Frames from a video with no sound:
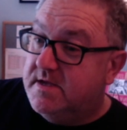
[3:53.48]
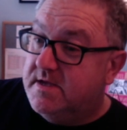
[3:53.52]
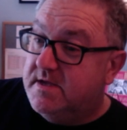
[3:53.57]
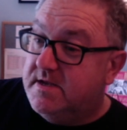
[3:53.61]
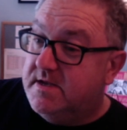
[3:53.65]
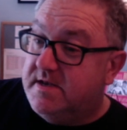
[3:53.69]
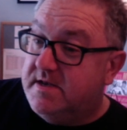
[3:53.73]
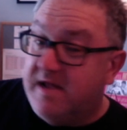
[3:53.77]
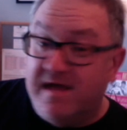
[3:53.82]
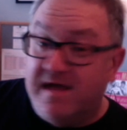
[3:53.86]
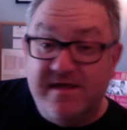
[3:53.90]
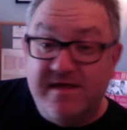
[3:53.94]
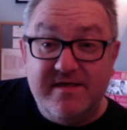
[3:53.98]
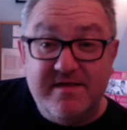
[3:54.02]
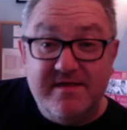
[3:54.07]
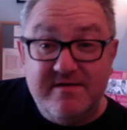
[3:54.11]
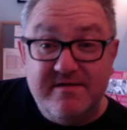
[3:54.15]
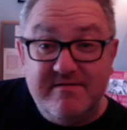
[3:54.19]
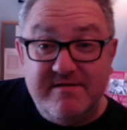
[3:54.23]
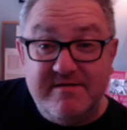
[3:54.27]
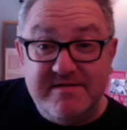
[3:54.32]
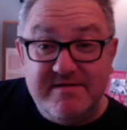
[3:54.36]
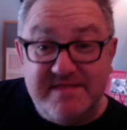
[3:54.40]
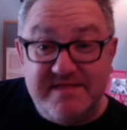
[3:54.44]
Now,
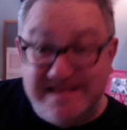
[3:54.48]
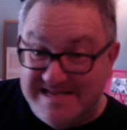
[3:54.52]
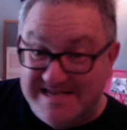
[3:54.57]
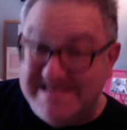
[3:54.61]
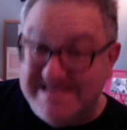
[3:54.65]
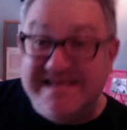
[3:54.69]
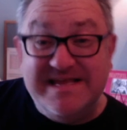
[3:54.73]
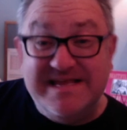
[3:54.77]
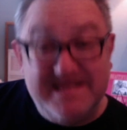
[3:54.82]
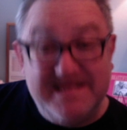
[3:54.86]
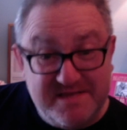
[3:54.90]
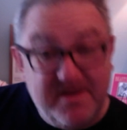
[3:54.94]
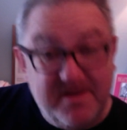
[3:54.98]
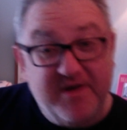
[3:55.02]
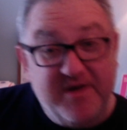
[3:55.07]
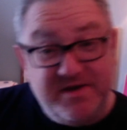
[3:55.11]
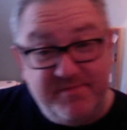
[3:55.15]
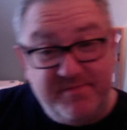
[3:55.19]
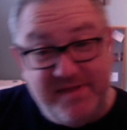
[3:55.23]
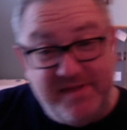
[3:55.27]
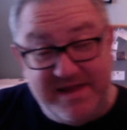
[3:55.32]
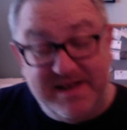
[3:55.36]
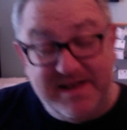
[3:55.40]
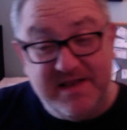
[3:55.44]
this is going to
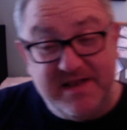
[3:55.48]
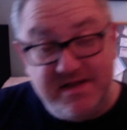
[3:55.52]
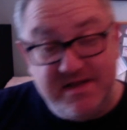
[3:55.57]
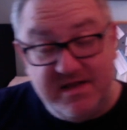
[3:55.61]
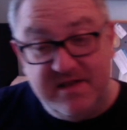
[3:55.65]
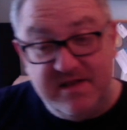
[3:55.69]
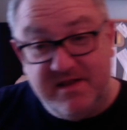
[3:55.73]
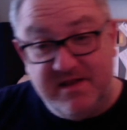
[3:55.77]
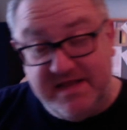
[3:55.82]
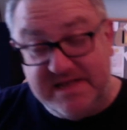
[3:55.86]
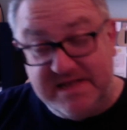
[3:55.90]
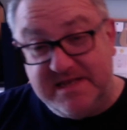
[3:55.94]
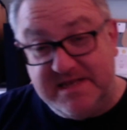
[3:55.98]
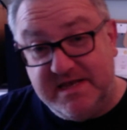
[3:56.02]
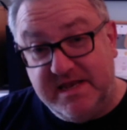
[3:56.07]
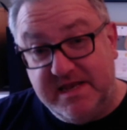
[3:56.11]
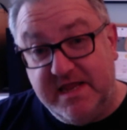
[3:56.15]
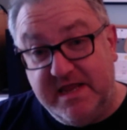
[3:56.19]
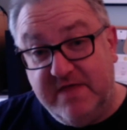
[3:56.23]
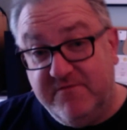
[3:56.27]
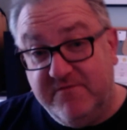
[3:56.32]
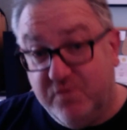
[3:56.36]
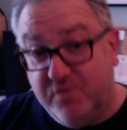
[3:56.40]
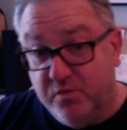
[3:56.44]
be a little litany
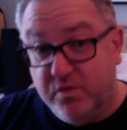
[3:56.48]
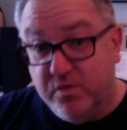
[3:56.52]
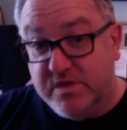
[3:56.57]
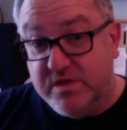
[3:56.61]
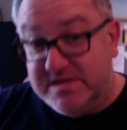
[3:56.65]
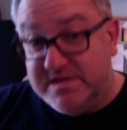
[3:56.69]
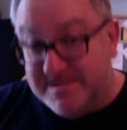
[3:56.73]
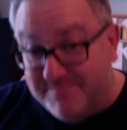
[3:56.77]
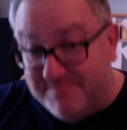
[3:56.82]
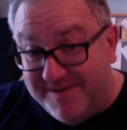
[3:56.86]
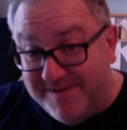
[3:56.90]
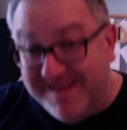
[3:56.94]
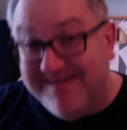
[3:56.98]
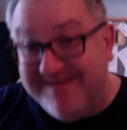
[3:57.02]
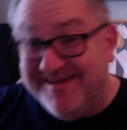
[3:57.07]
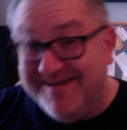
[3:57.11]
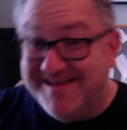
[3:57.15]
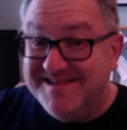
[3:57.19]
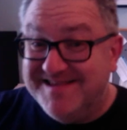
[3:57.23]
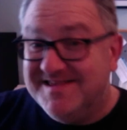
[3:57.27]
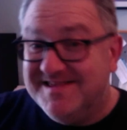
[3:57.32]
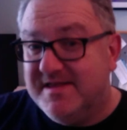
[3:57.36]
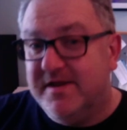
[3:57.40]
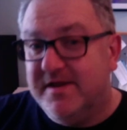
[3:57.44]
of all the
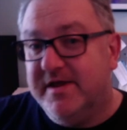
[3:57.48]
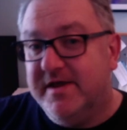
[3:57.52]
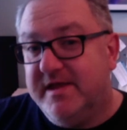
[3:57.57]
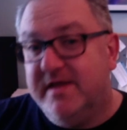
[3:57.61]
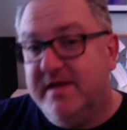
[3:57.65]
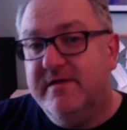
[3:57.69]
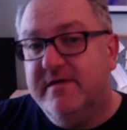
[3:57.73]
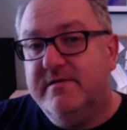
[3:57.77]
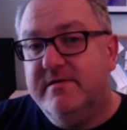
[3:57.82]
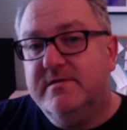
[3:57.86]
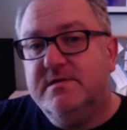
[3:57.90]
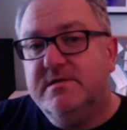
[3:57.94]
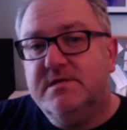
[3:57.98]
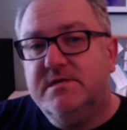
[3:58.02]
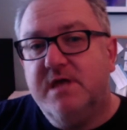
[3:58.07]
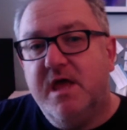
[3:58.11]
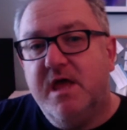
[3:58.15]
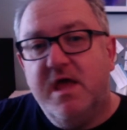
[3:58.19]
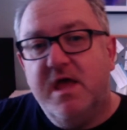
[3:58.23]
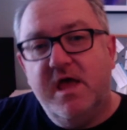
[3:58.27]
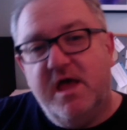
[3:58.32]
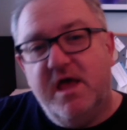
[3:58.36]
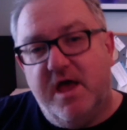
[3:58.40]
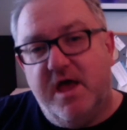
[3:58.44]
supplies that I use
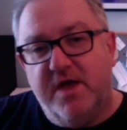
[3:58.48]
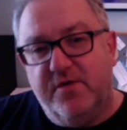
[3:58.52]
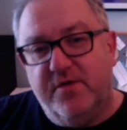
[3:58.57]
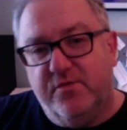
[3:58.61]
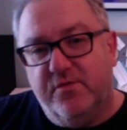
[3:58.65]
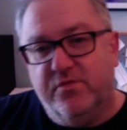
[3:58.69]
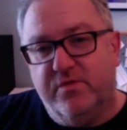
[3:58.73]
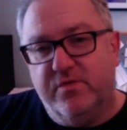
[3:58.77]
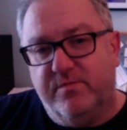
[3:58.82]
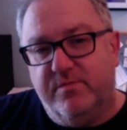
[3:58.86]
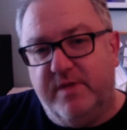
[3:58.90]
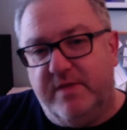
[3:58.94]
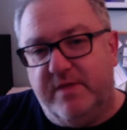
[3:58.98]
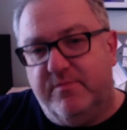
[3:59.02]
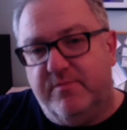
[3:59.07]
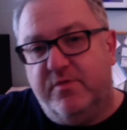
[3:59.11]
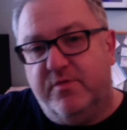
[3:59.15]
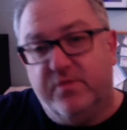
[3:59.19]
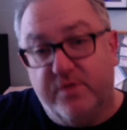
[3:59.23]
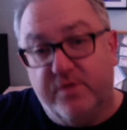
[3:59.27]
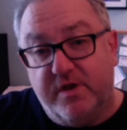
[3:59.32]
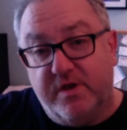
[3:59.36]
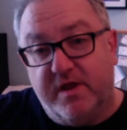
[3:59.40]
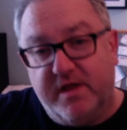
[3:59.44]
and all the people
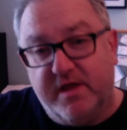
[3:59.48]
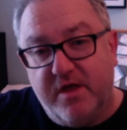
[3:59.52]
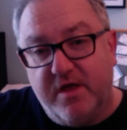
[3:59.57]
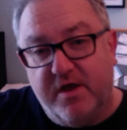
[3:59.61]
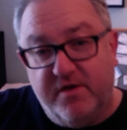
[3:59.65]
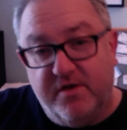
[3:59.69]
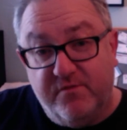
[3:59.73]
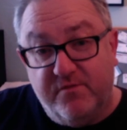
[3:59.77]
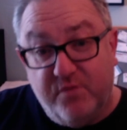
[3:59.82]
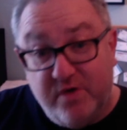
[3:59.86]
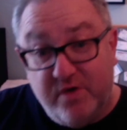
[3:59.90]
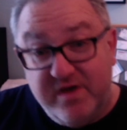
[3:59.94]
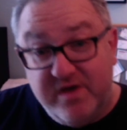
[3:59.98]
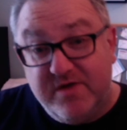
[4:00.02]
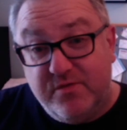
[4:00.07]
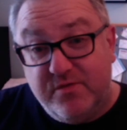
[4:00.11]
that I kind of work